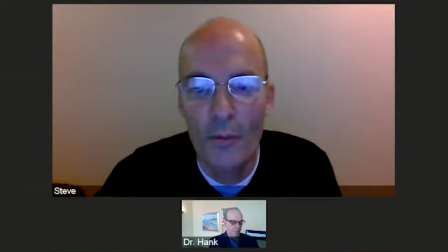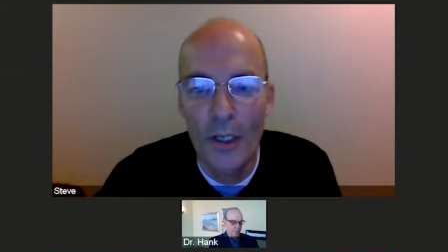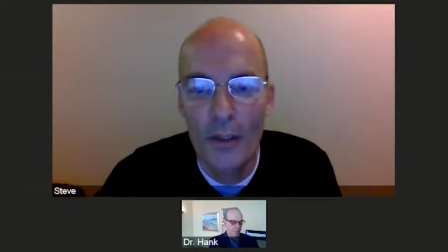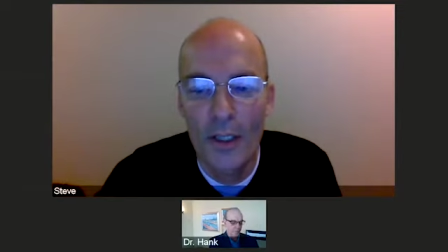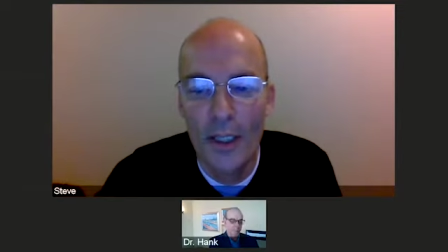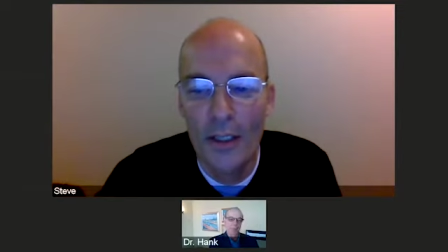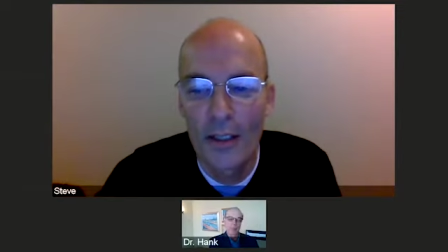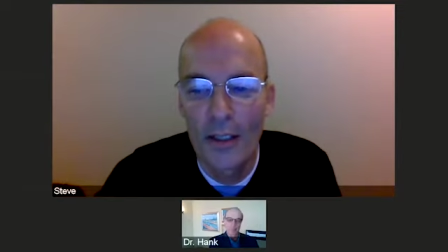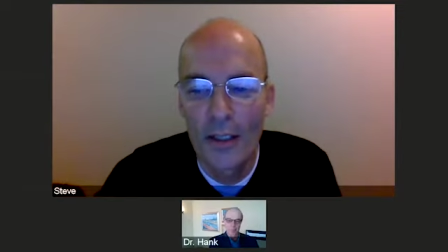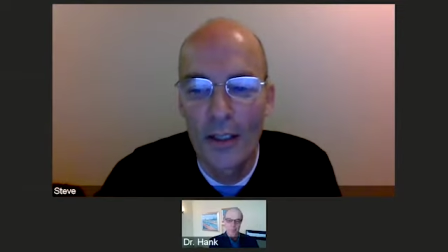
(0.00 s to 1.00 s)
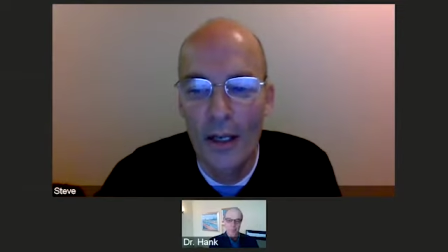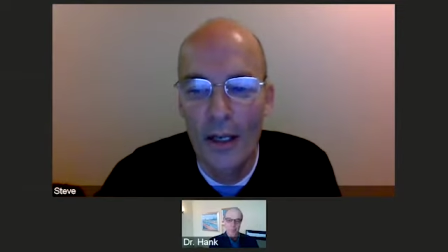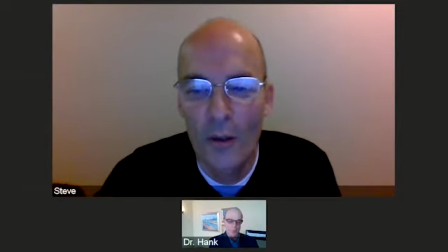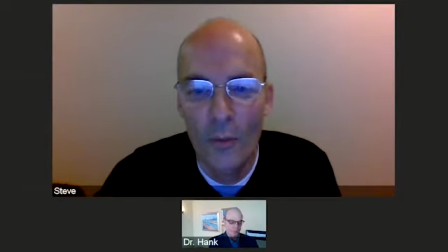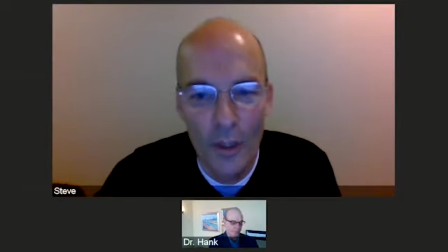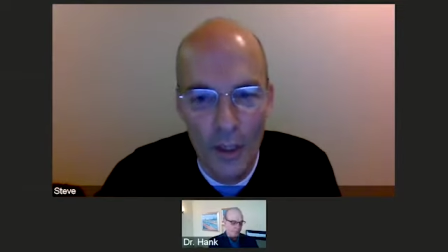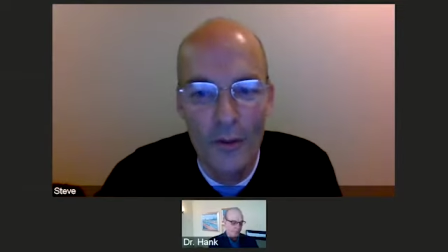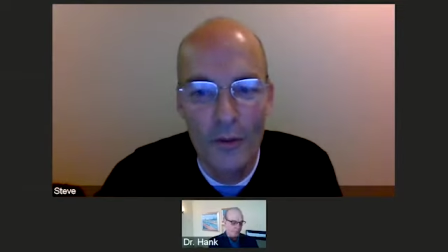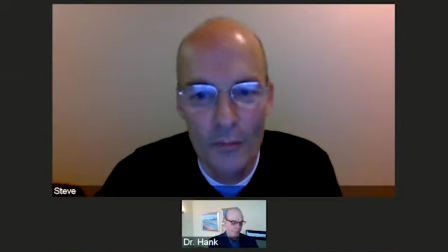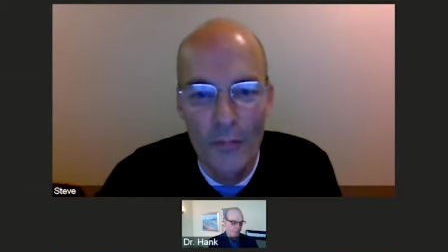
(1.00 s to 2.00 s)
but uh, uh, we love
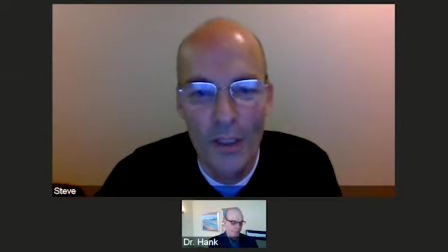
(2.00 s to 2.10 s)
you.